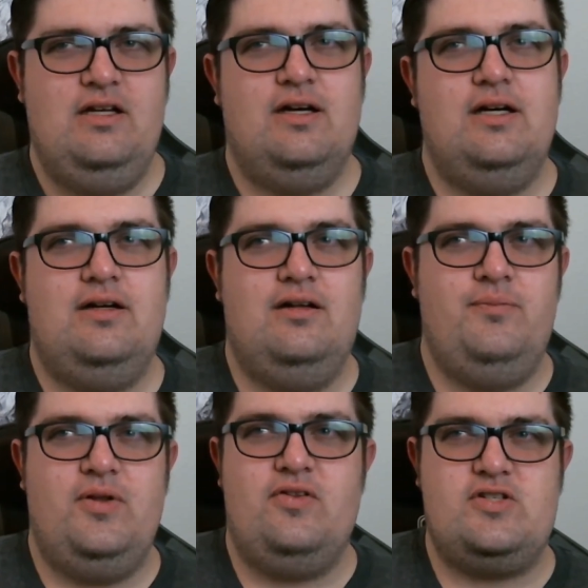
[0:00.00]

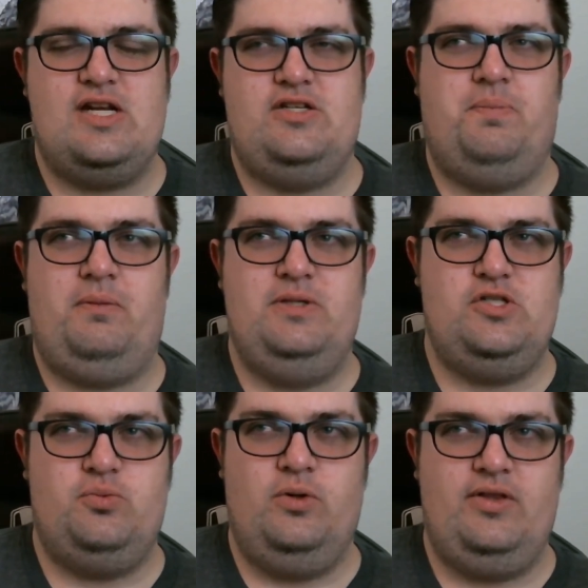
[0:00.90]
Um, there's actually probably
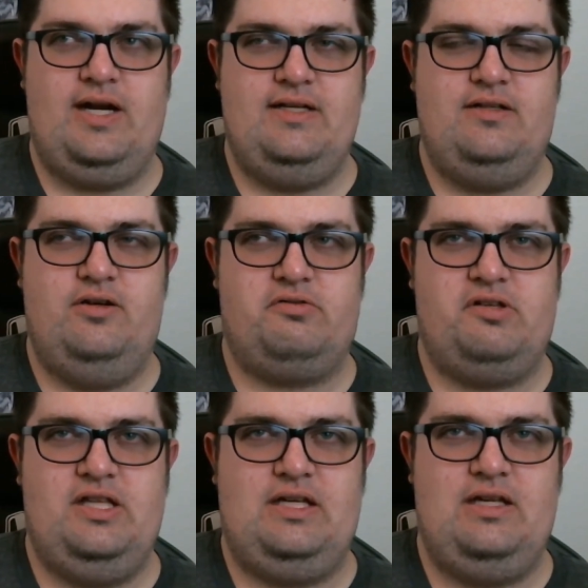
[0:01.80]
just one that I didn't
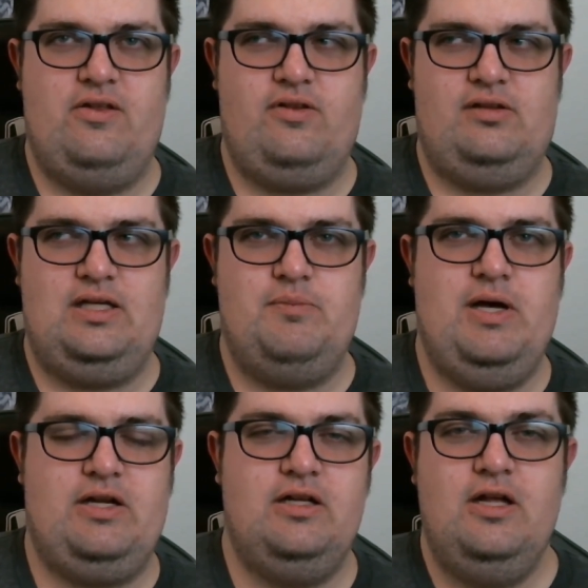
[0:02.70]
overthink now that I think
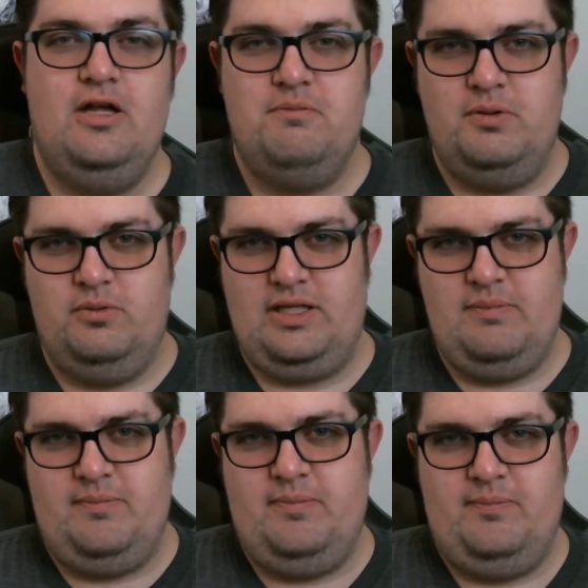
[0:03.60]
about it, but we'll get